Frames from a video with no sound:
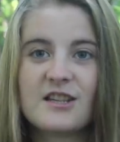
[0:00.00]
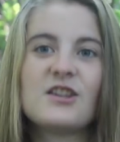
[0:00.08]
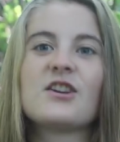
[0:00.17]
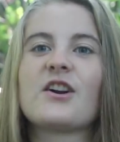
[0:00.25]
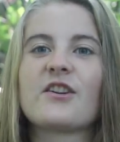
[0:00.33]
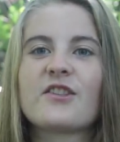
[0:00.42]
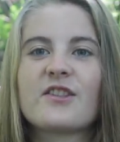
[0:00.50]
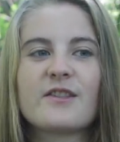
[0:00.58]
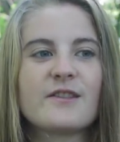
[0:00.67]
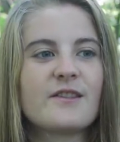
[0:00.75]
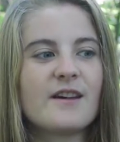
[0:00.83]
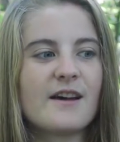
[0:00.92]
the earth,
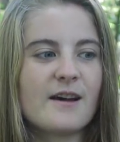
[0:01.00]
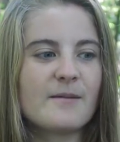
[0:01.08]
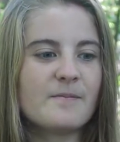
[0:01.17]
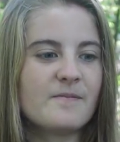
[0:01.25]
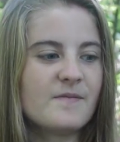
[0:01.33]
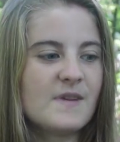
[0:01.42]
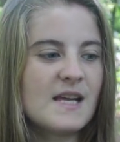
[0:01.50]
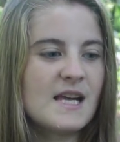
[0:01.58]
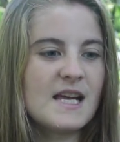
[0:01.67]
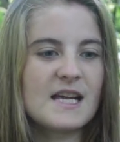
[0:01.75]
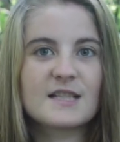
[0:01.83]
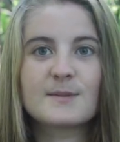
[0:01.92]

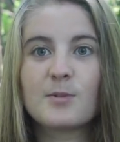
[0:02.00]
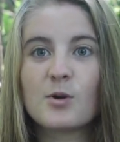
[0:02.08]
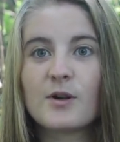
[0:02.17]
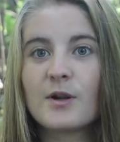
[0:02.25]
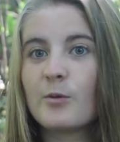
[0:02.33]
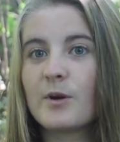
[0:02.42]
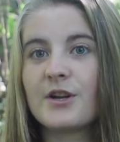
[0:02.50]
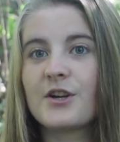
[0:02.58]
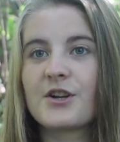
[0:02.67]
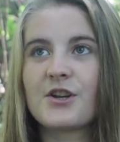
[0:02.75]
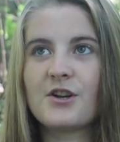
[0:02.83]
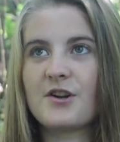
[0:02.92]
exploring where
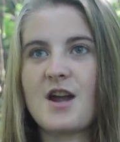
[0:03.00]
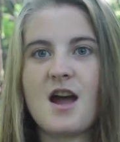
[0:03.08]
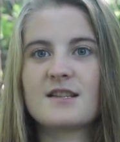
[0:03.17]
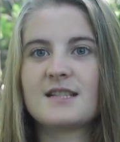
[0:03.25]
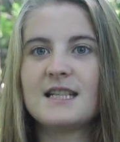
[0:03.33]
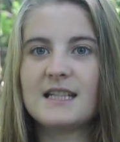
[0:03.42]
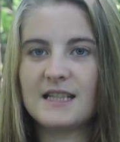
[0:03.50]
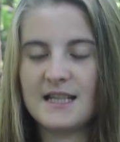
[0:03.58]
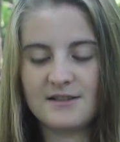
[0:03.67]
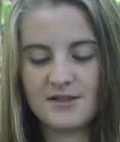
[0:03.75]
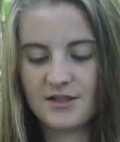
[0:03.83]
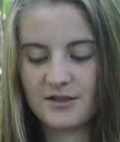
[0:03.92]
your curiosity
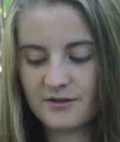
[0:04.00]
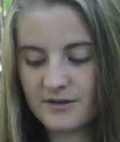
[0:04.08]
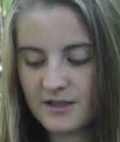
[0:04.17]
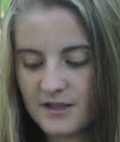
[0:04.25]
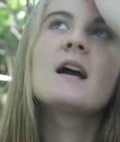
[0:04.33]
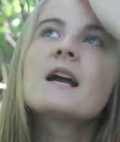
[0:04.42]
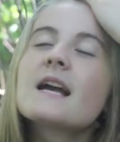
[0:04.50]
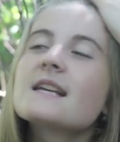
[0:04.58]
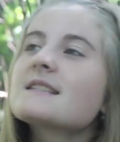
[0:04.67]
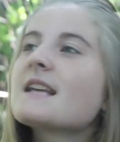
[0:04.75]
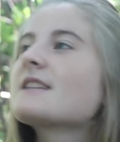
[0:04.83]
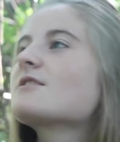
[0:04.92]
leads you. I
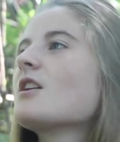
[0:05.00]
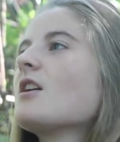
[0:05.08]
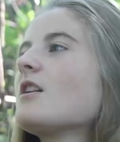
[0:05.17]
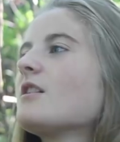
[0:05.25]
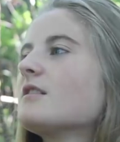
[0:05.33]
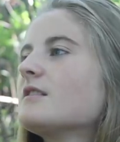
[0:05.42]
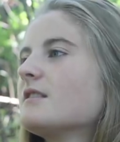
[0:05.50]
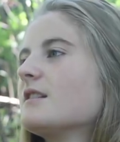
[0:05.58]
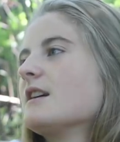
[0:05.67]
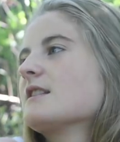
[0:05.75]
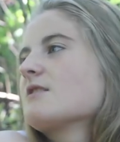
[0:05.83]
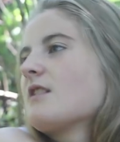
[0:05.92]
guess that's all
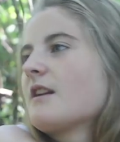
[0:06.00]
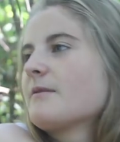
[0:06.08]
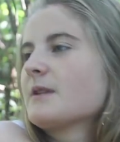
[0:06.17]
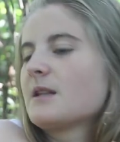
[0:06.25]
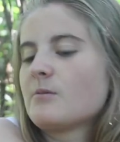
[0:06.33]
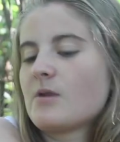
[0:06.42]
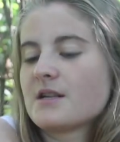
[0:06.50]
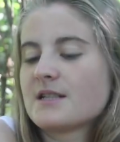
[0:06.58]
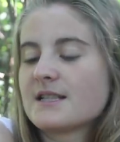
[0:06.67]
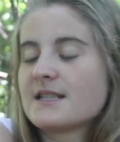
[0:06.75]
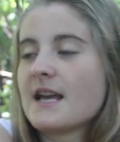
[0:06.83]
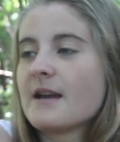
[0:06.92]
I really want
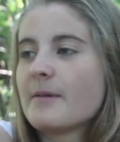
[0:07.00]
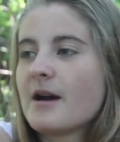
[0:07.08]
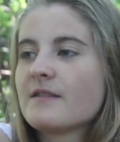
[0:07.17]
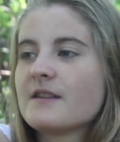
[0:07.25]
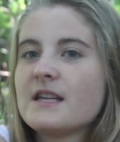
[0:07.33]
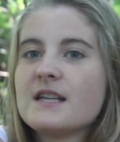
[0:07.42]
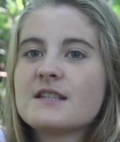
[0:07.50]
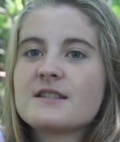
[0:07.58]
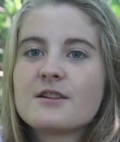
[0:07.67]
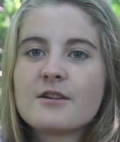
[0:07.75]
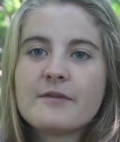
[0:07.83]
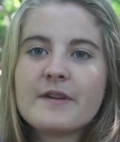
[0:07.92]
to say about these.
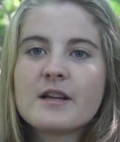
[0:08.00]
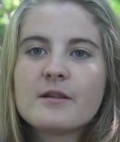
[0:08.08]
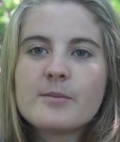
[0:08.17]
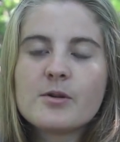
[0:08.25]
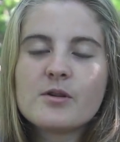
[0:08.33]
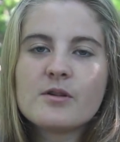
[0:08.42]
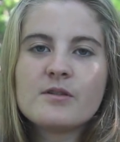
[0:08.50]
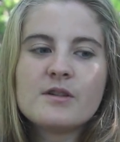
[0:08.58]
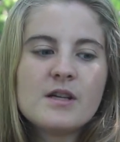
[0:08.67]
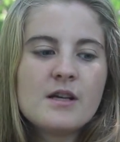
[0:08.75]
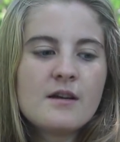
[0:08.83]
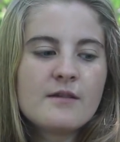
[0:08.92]
They're available
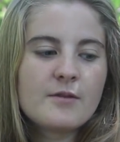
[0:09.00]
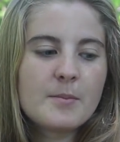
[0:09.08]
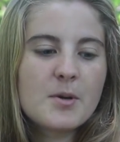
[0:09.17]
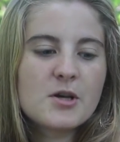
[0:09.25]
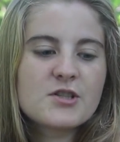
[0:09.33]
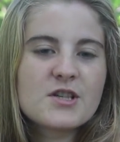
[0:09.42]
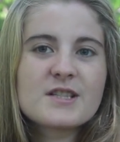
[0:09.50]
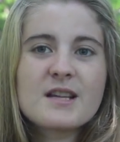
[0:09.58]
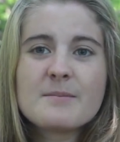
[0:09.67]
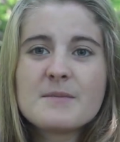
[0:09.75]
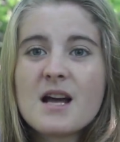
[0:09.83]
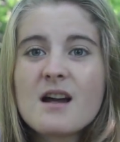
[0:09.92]
for purchase.
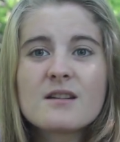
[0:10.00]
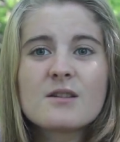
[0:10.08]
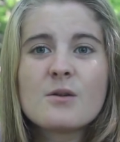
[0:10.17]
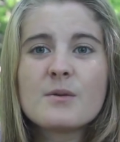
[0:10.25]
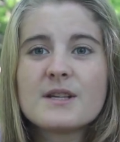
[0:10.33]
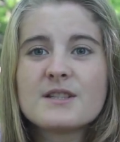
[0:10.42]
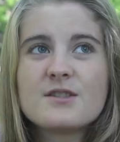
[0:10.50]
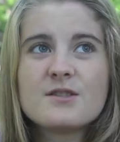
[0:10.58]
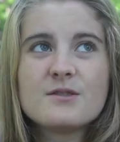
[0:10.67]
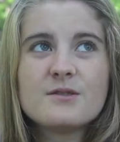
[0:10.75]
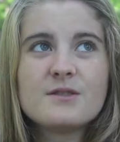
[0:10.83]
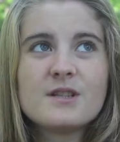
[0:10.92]
I'm not going
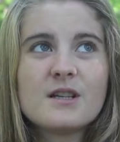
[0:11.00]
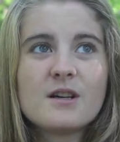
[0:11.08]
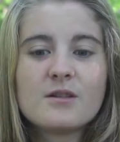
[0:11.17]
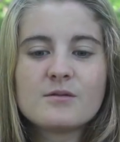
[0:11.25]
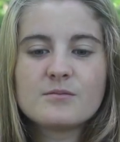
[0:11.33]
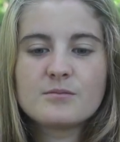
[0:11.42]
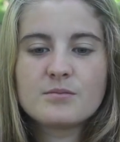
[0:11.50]
to, you know,